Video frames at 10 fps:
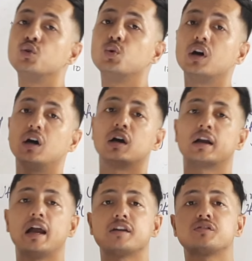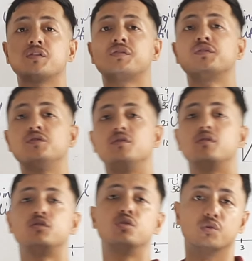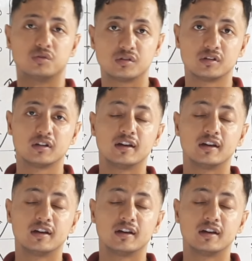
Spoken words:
you a glass of juice.